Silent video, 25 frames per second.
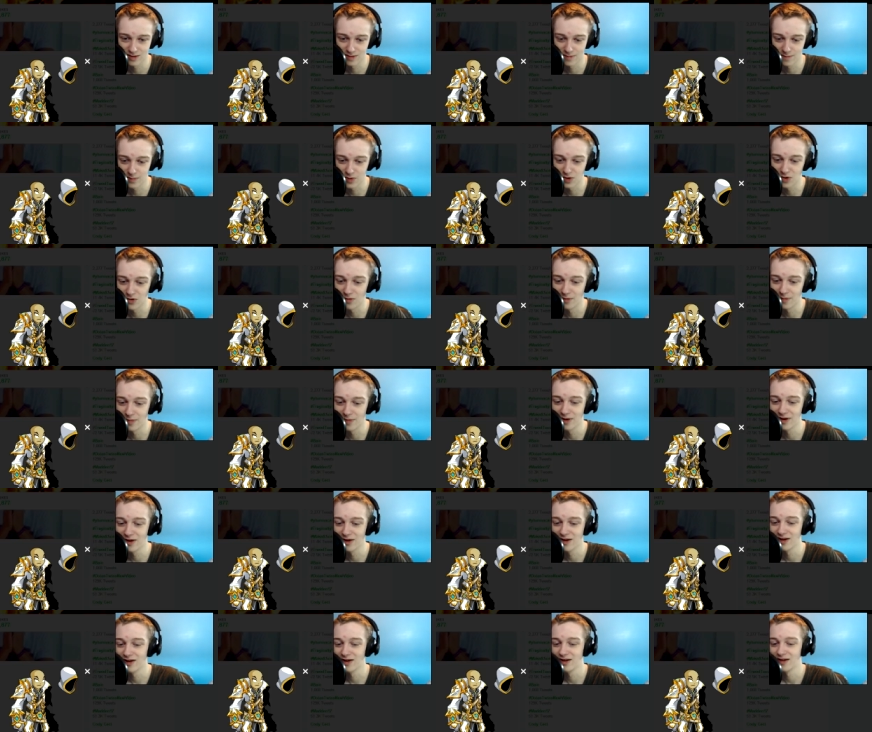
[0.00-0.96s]
Boom.
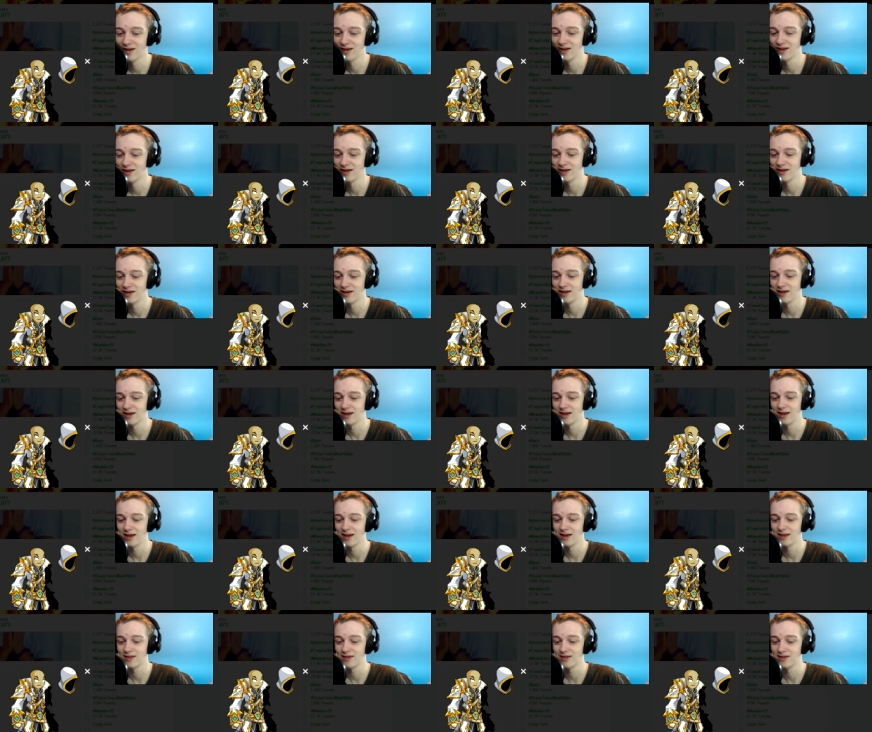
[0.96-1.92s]

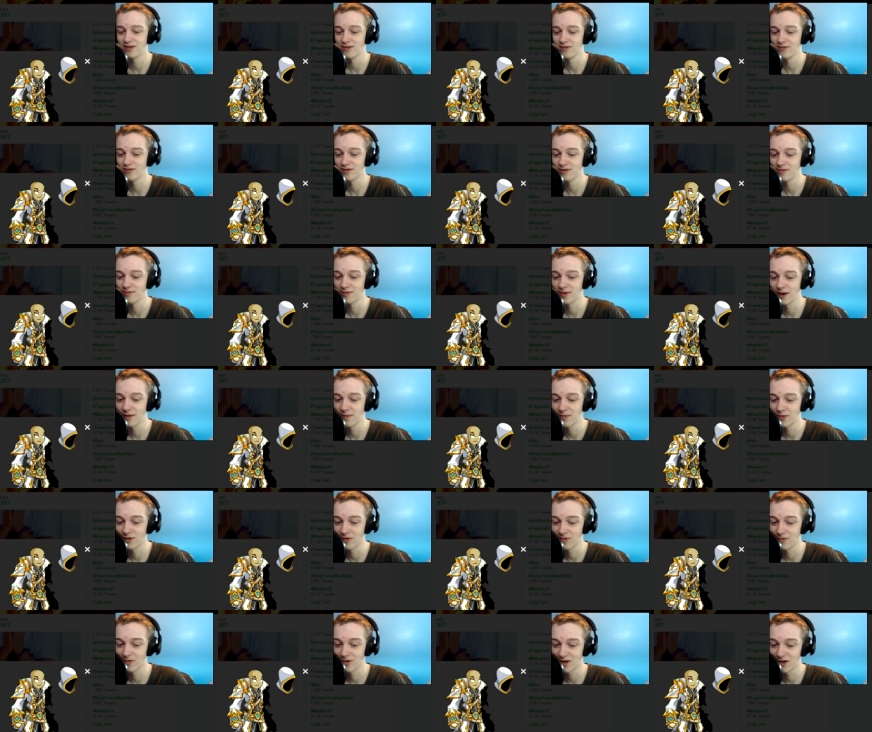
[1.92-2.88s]
It's soon
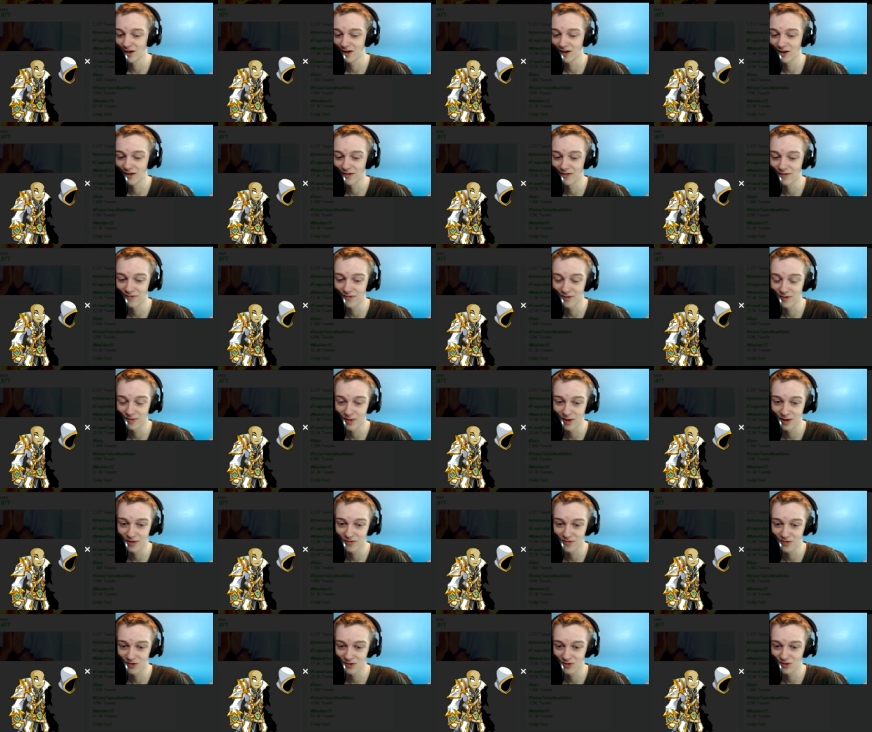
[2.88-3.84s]
September, working on a
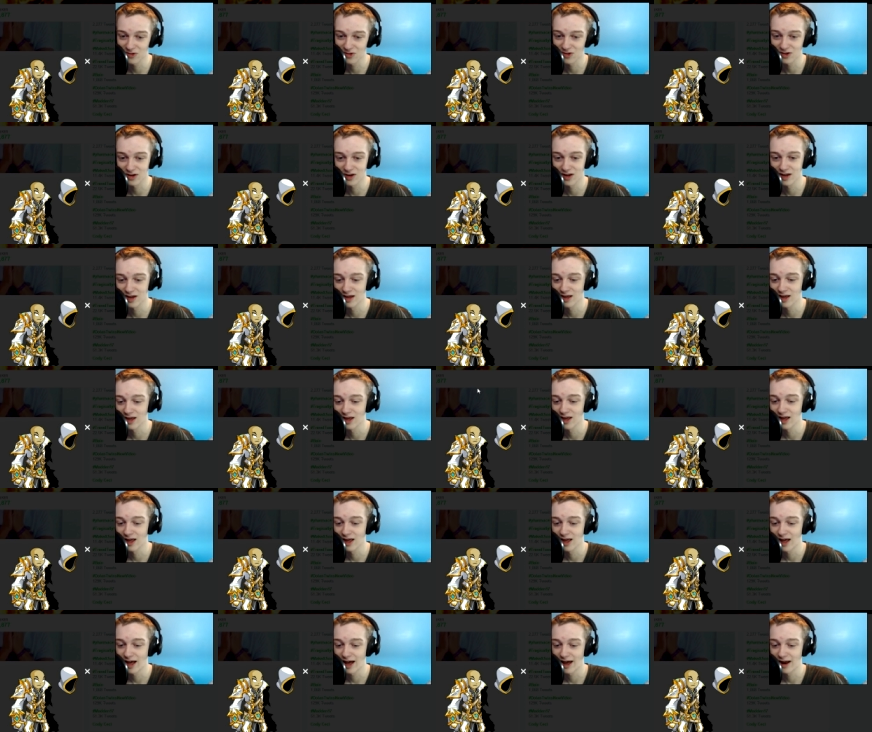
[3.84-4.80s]
female version.
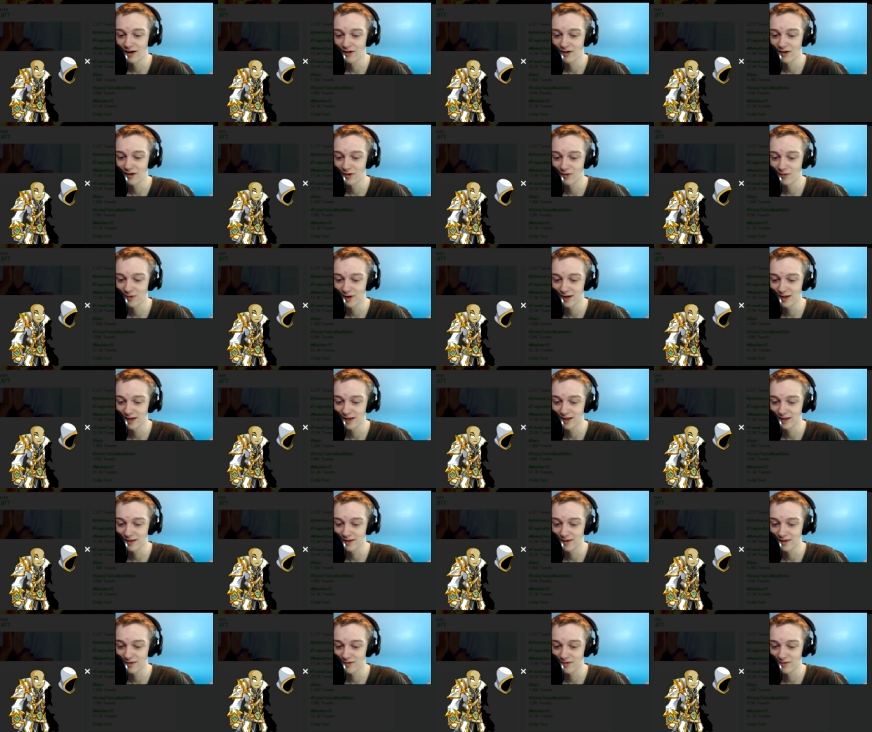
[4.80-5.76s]
I don't know what
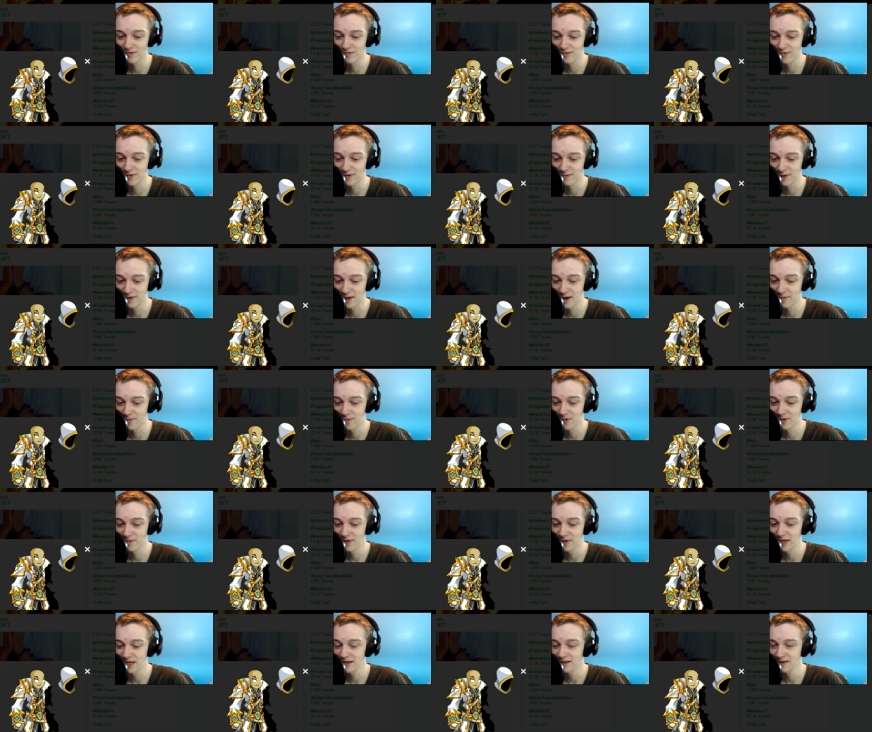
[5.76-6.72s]
it's soon
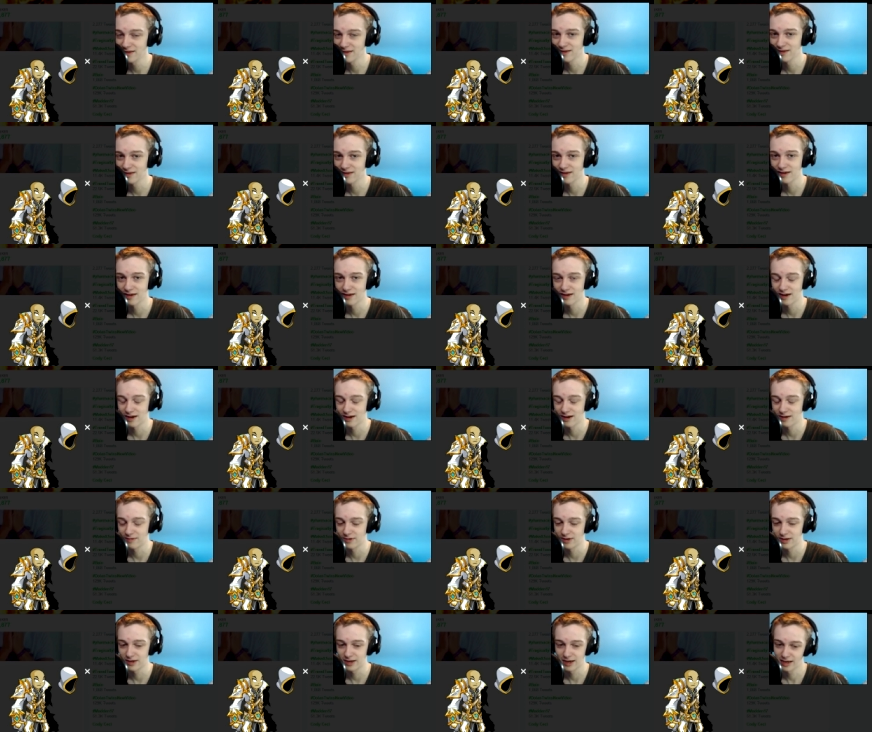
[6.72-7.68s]
September means. I
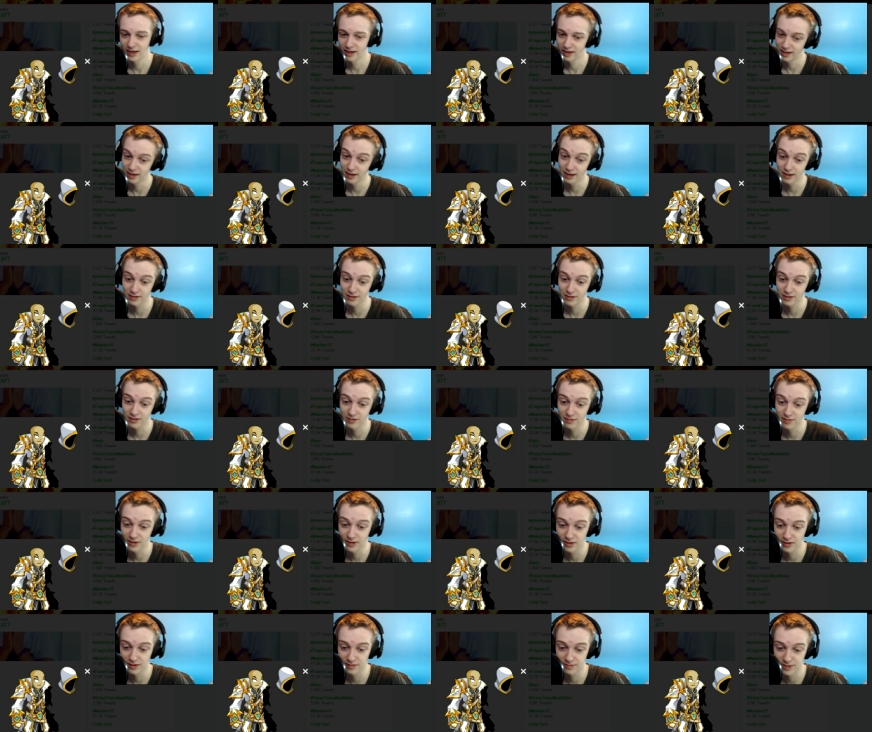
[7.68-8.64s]
mean, yeah, yeah it's going to
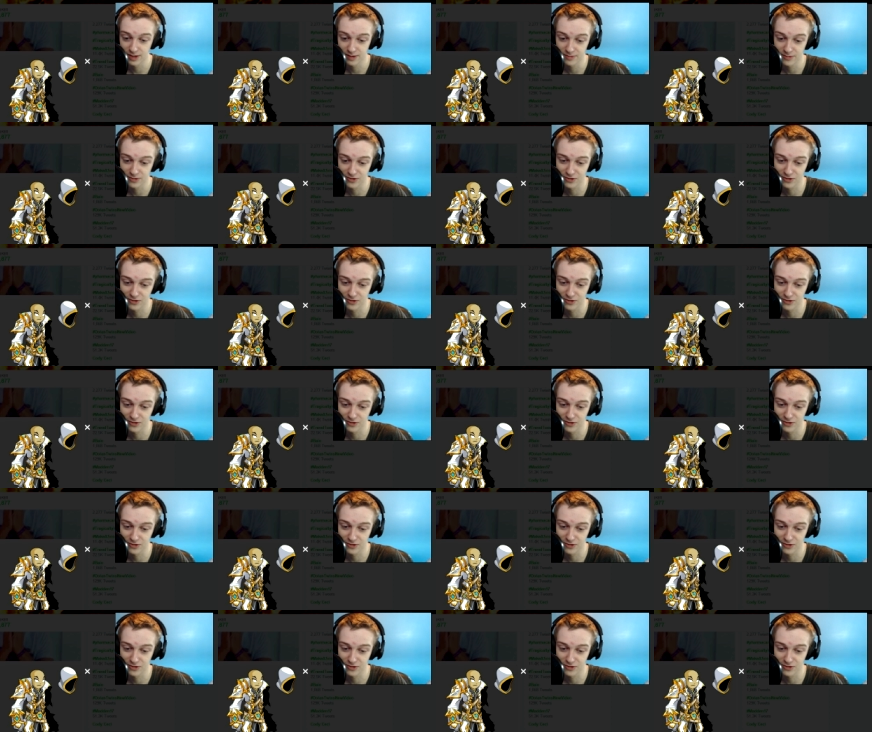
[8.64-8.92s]
be September